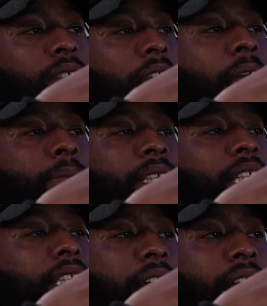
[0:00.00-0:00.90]
Game did
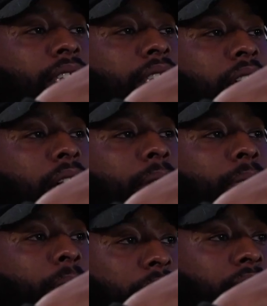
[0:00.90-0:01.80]
it last time,
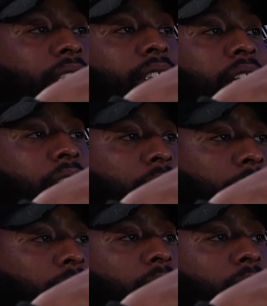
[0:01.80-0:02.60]
but this time,